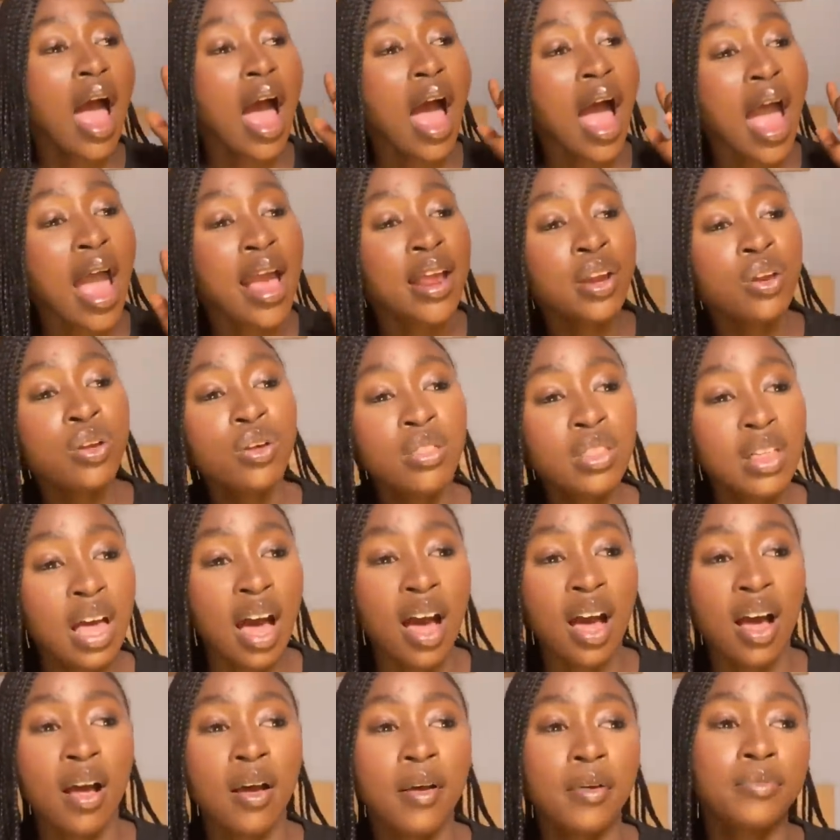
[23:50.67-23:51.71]
I knew
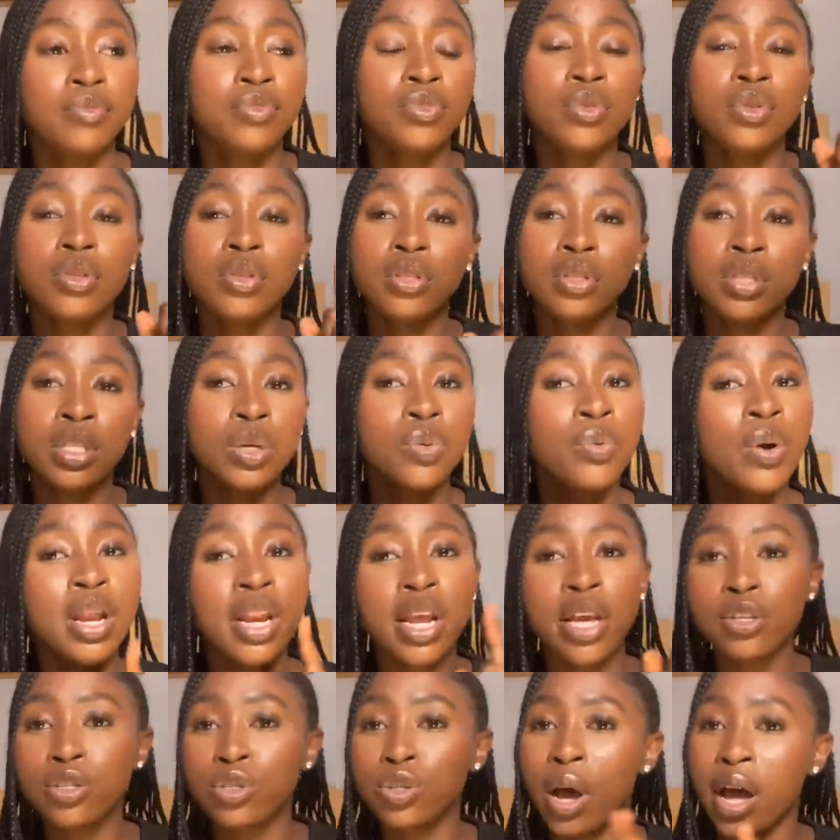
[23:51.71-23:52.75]
that the way they
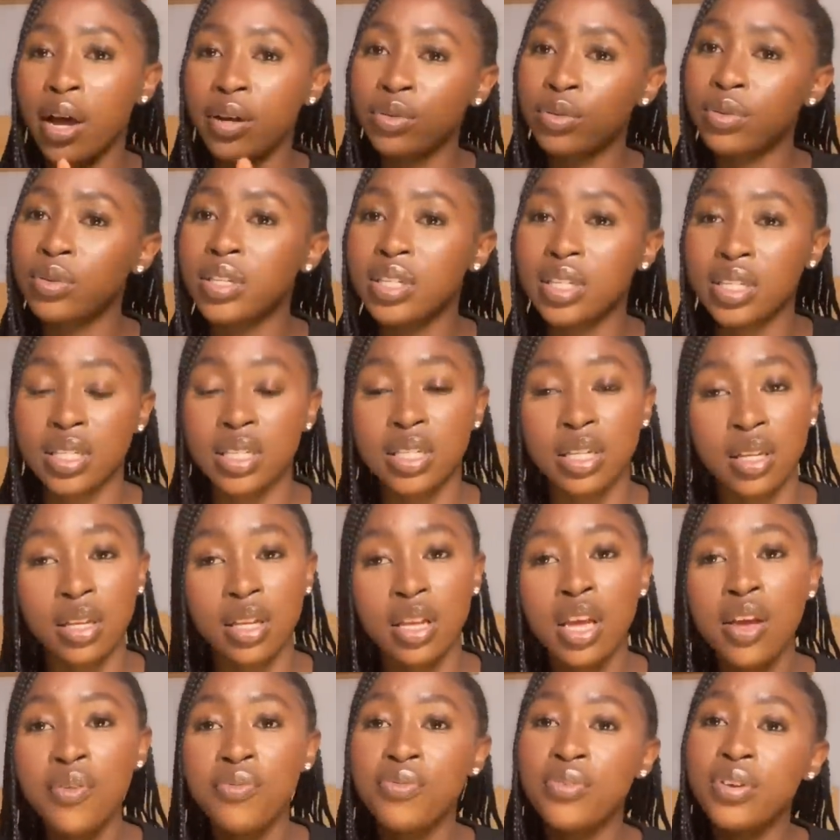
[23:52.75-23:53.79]
used to handle this thing,
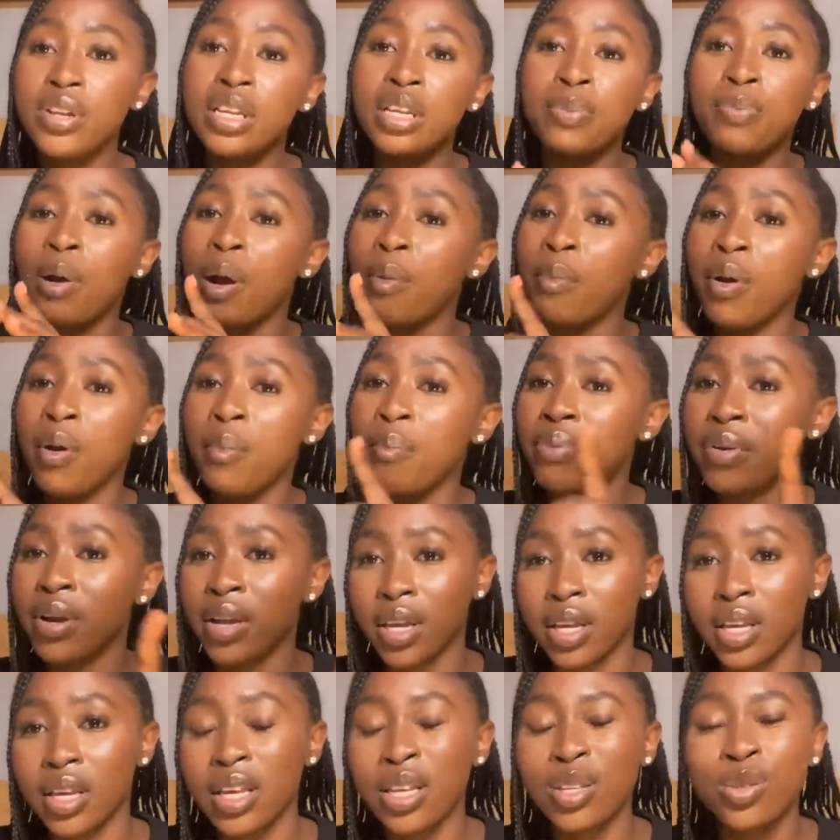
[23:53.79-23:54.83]
if the palm oil
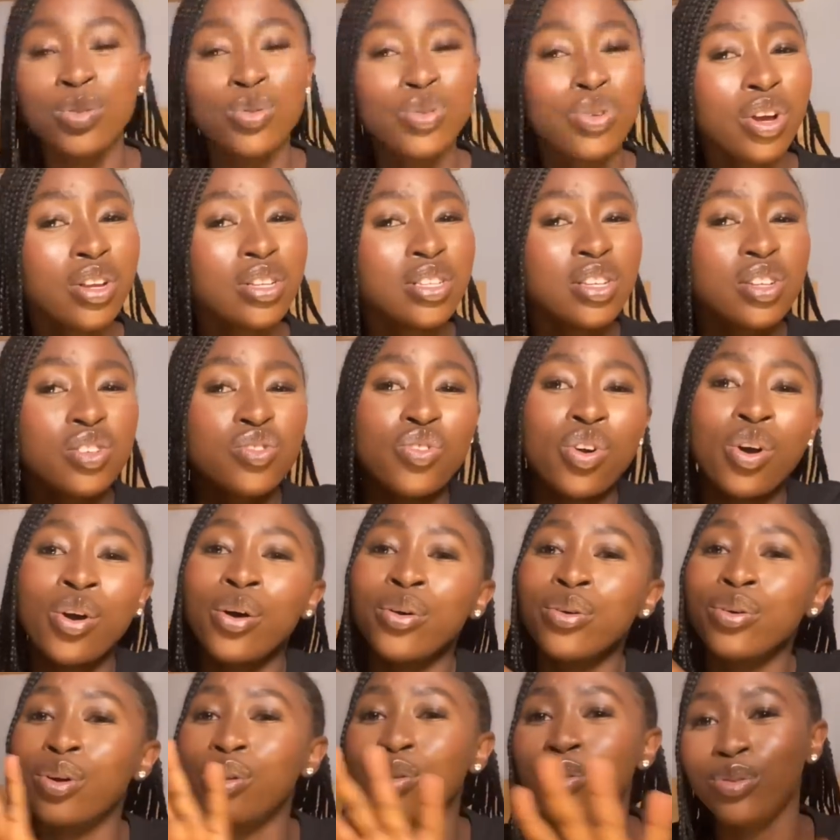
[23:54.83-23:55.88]
break, it will just destroy all
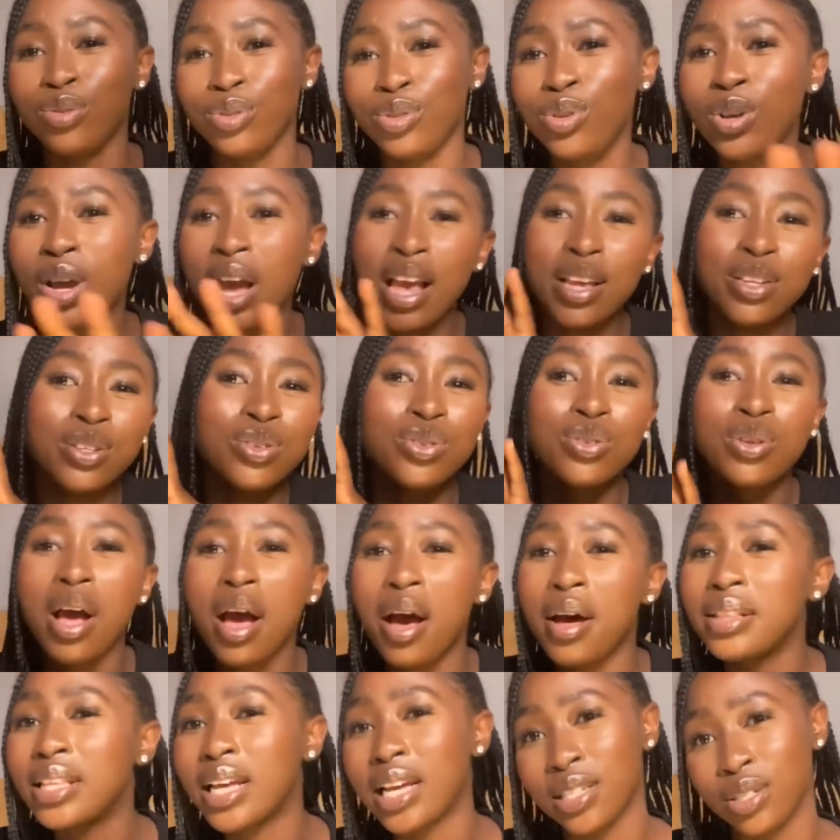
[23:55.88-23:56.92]
your load. You guys, you know
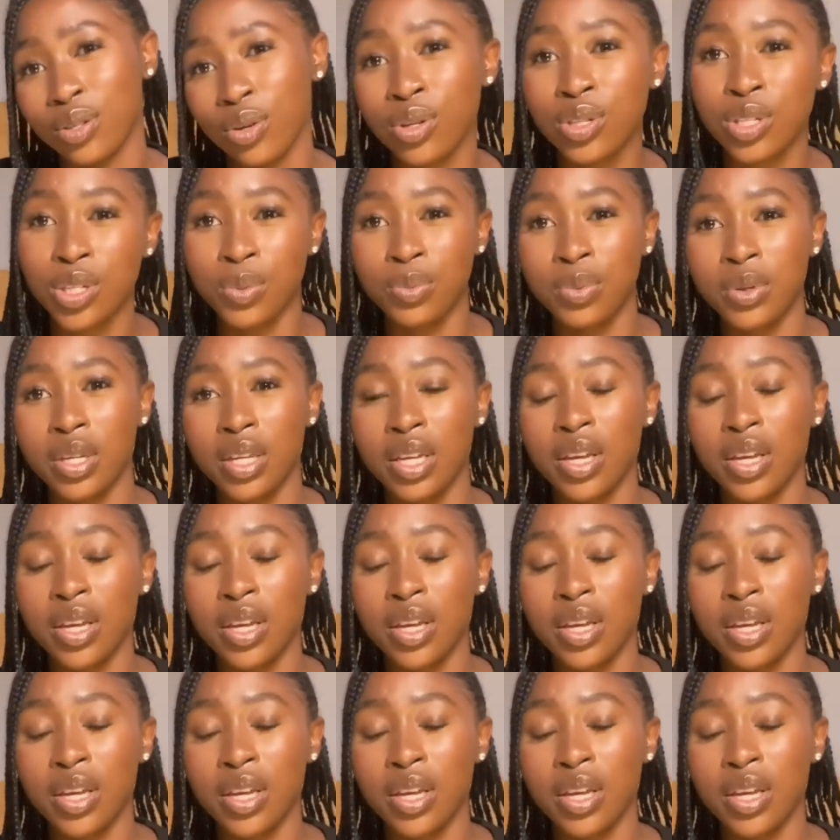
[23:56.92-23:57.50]
how that's going to be.